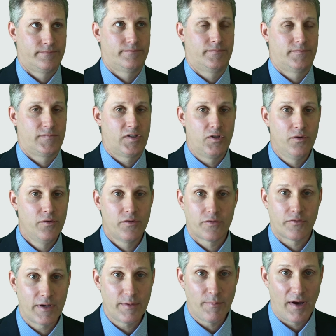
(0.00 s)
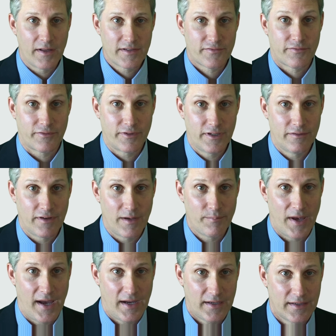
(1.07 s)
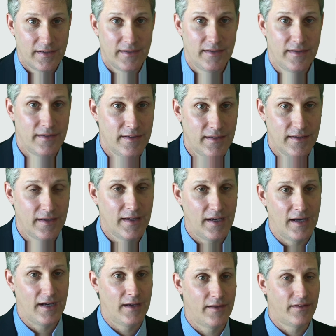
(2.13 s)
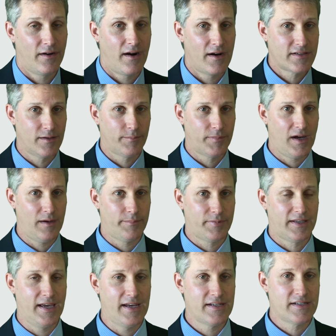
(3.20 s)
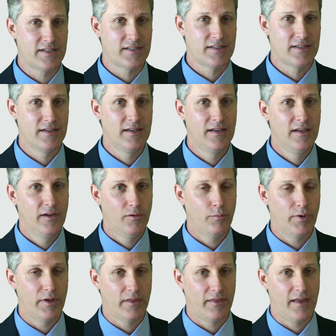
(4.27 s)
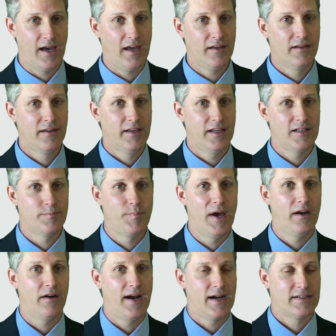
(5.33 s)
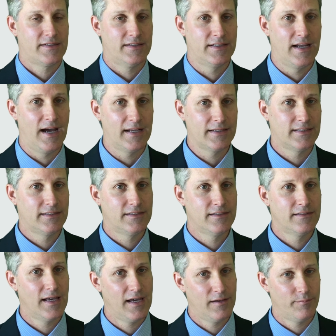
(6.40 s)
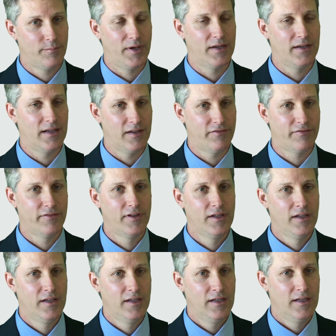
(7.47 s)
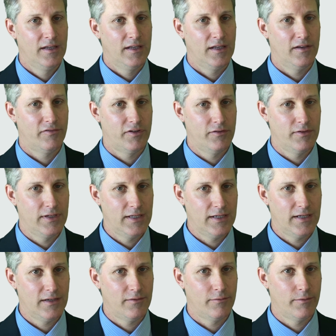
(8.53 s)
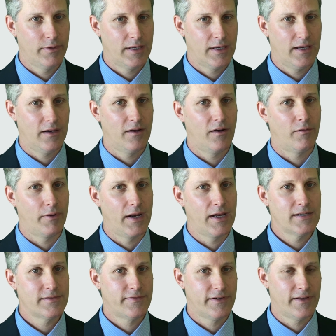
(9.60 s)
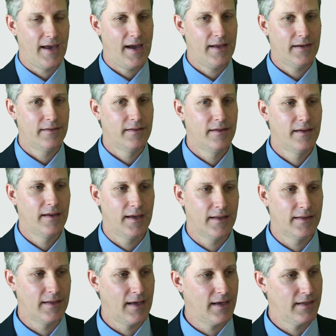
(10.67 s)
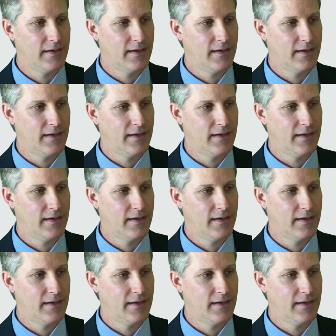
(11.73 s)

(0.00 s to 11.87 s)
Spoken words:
2-3 months free rent back. There are some complications with that. It's better actually not to do that, but if you need it, we can arrange for that. And then